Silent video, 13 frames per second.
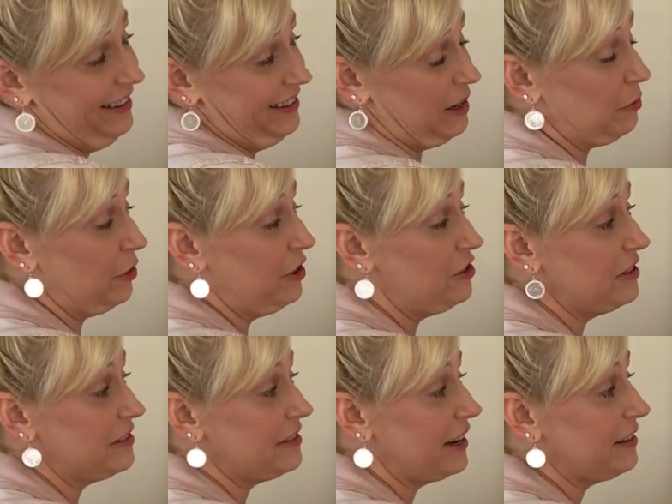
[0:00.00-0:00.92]

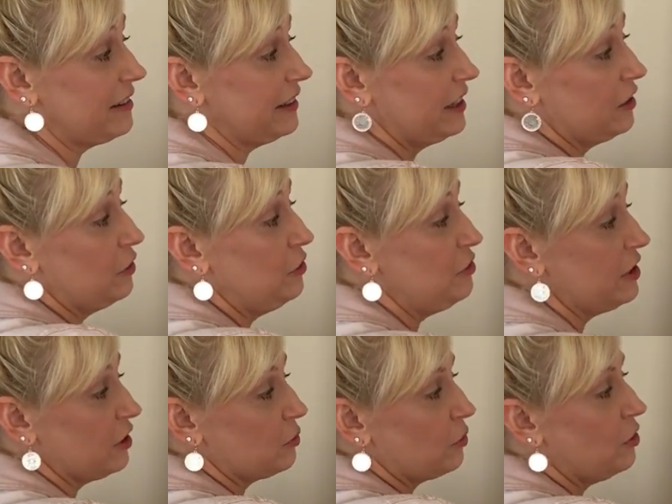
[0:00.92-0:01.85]
separation is technically an
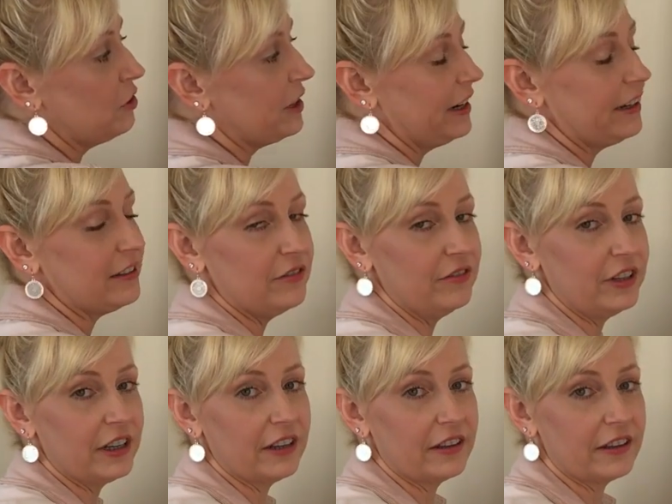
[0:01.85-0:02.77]
illusion because we're all connected
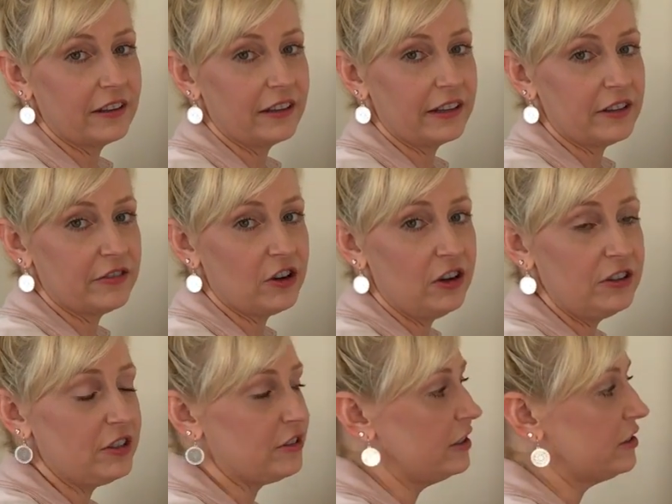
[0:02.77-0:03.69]
via the collective
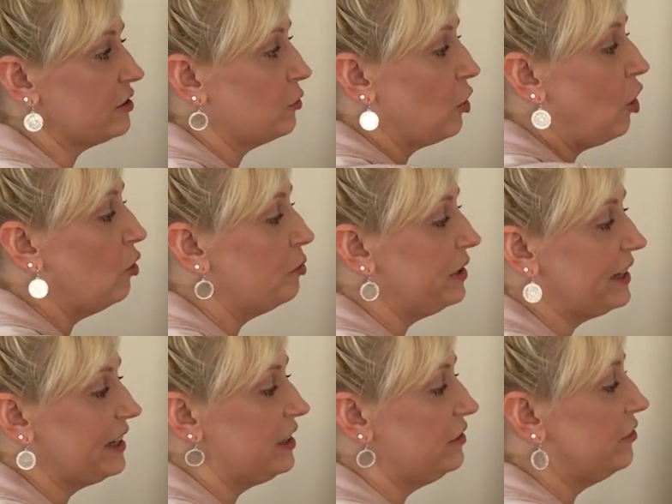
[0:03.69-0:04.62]
consciousness and we're all
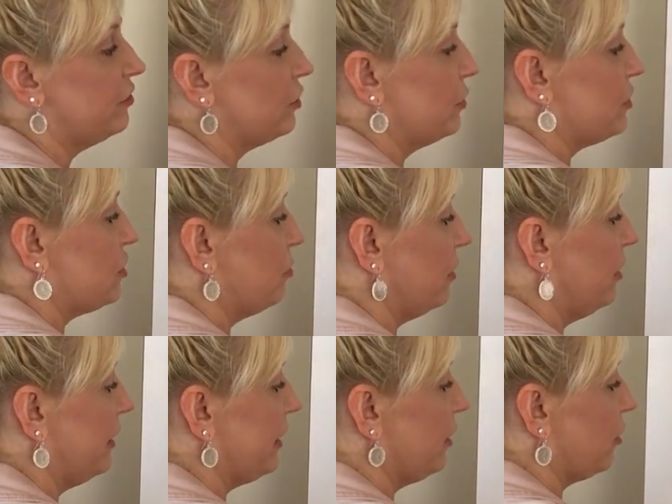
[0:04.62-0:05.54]
being influenced
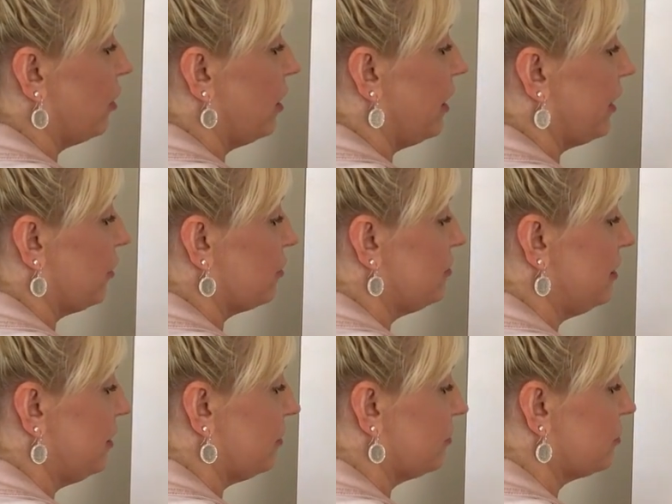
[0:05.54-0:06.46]
by our higher
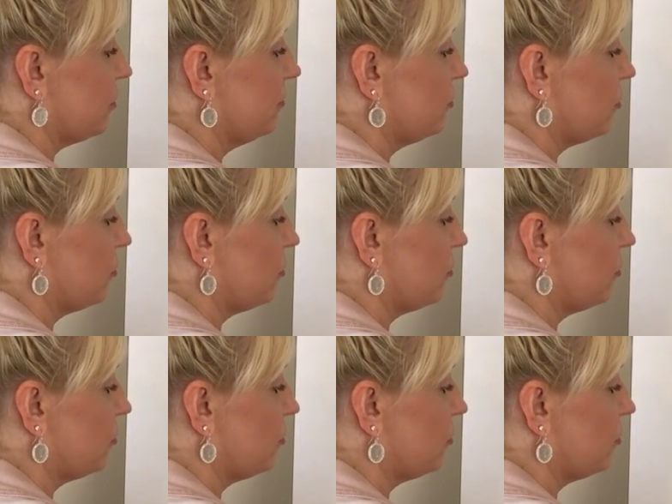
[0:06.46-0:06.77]
selves.